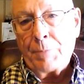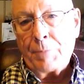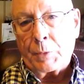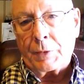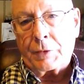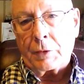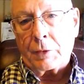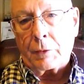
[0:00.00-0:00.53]

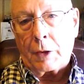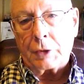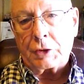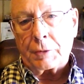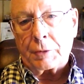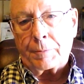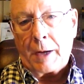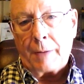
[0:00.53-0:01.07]
with the
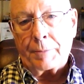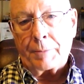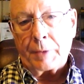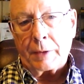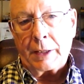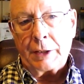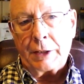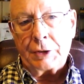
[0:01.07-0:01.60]
larger
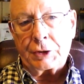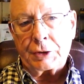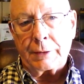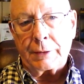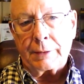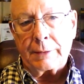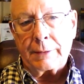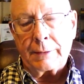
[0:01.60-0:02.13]

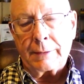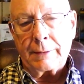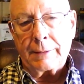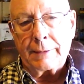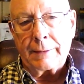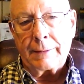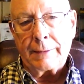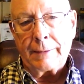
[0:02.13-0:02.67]
population.
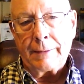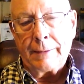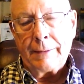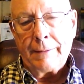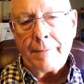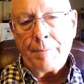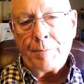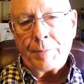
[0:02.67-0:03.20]

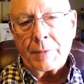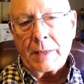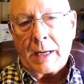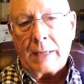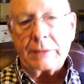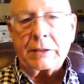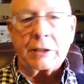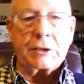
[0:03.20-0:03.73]

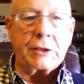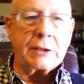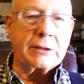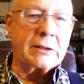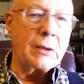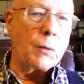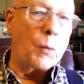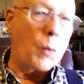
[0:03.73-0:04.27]
I suggest
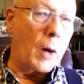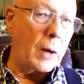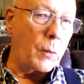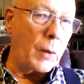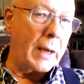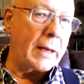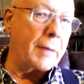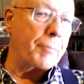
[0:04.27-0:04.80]
that one
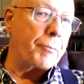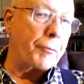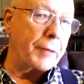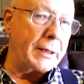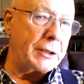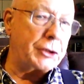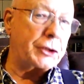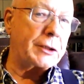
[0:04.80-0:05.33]
way to
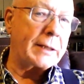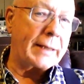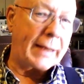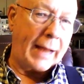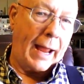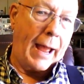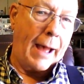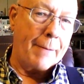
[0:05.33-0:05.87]
bridge the
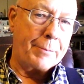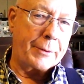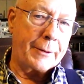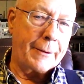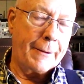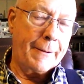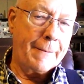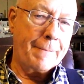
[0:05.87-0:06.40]
gap
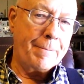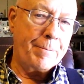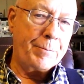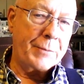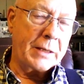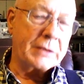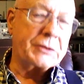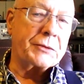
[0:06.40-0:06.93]

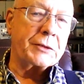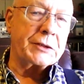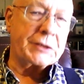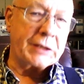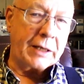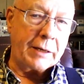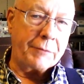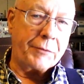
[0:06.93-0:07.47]
is for
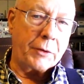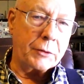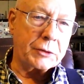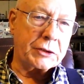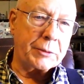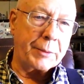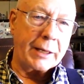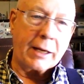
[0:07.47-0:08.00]
city
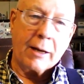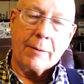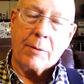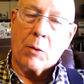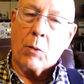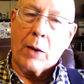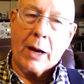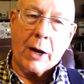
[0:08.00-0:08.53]
folks to become
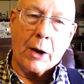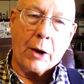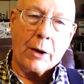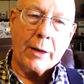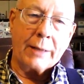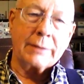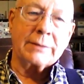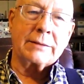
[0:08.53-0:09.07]
aware
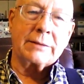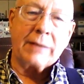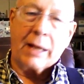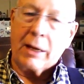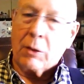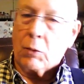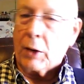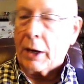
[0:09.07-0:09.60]
and
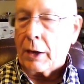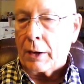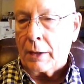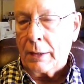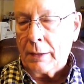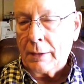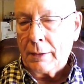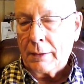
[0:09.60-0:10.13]
stay
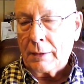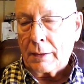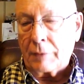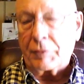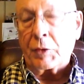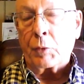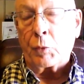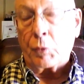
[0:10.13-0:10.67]
aware
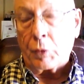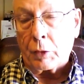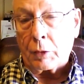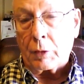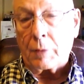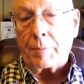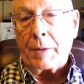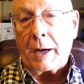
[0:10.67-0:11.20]
of the
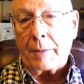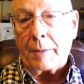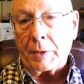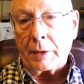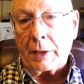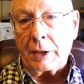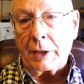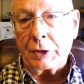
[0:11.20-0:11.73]
rural
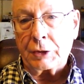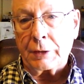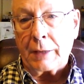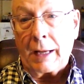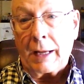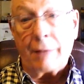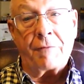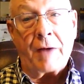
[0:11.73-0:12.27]
population,
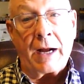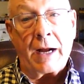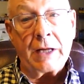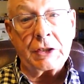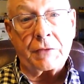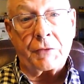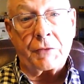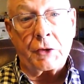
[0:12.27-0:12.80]
and
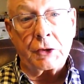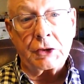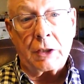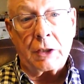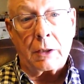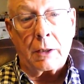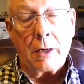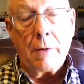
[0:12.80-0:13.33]
vice
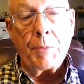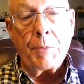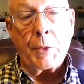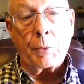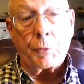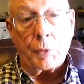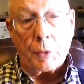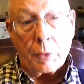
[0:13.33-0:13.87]
versa.
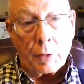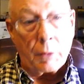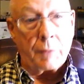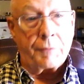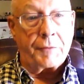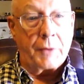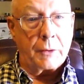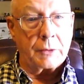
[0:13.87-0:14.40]
Rural
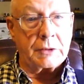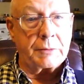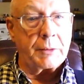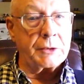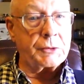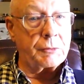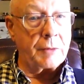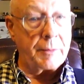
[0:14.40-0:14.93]
folks
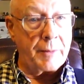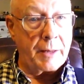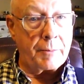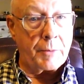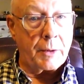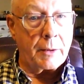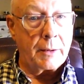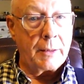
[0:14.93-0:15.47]
must
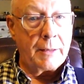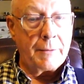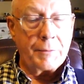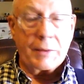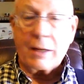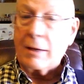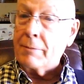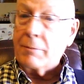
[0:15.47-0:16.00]
remember
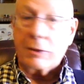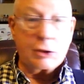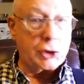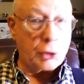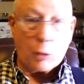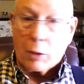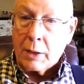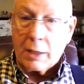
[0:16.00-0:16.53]
that a
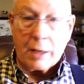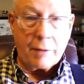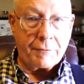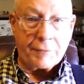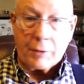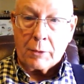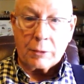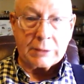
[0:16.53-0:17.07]
majority of
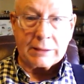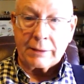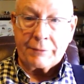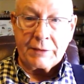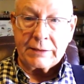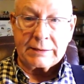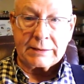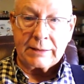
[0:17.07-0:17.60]
folks live
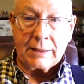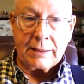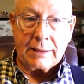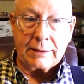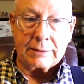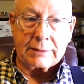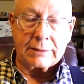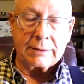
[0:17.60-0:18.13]
in
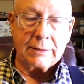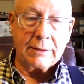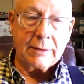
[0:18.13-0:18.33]
cities